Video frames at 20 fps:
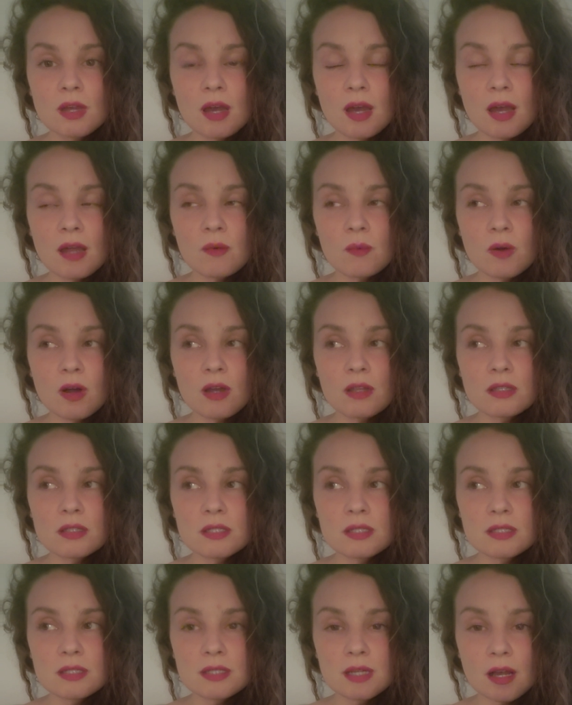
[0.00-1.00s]
I want
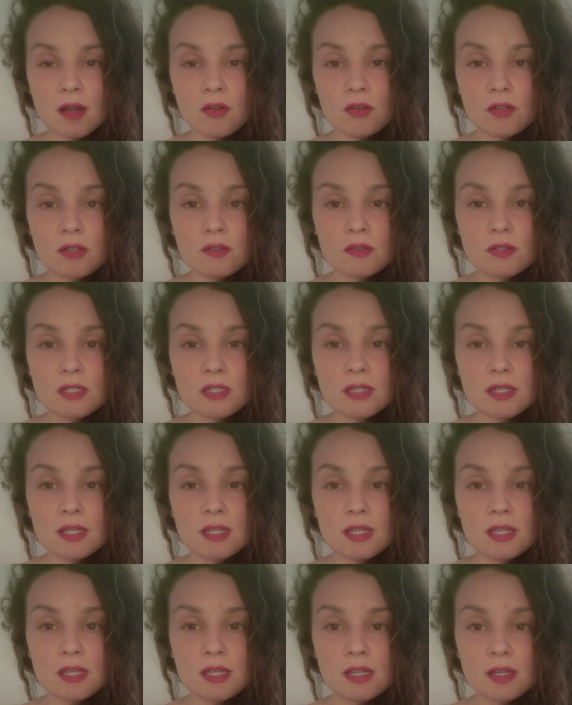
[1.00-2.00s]
to tell you to
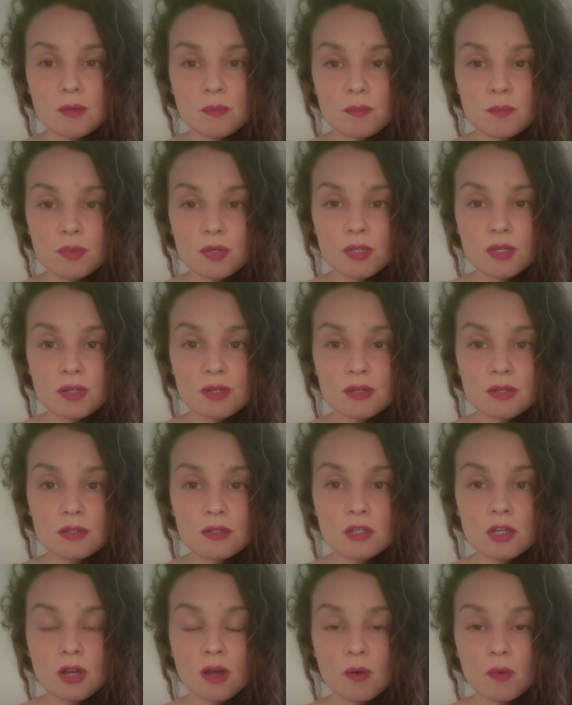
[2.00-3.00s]
keep
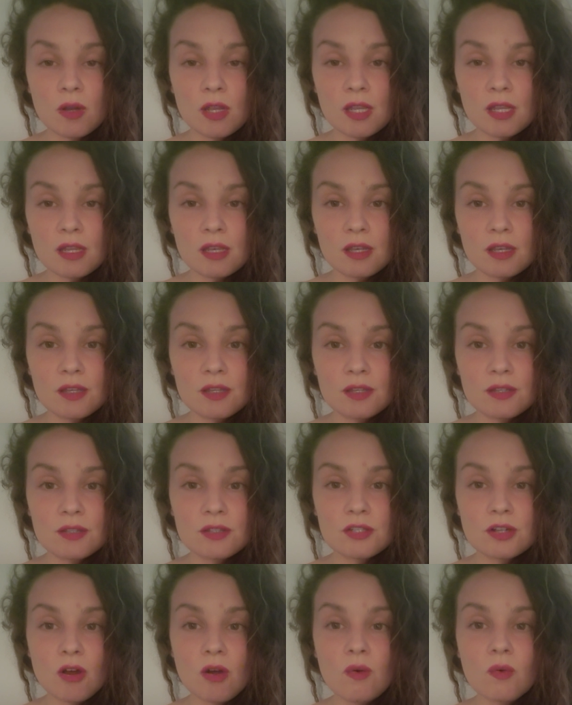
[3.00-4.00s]
going.
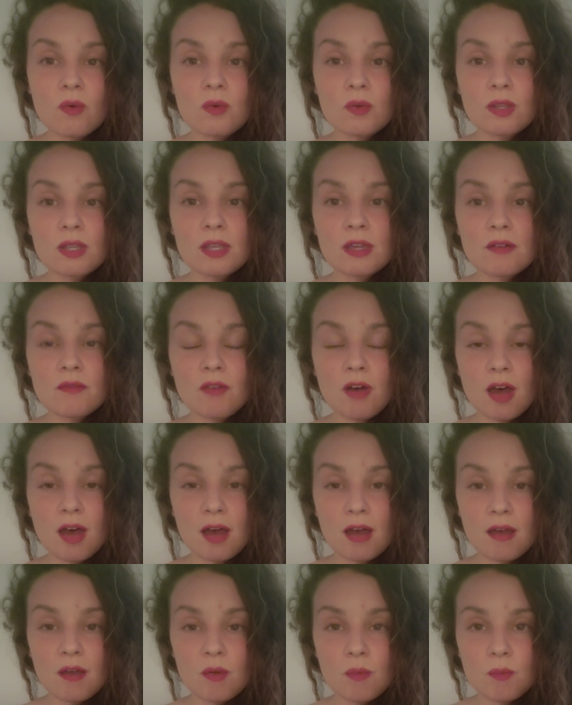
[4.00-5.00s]
Don't give
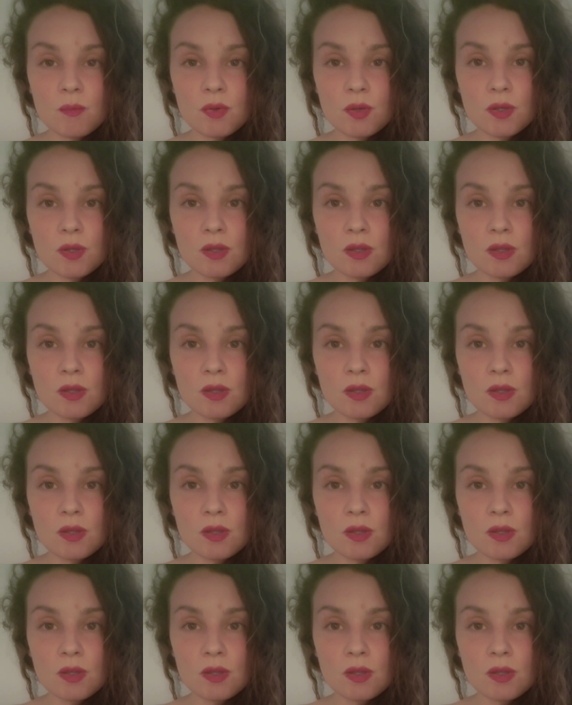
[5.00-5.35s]
up.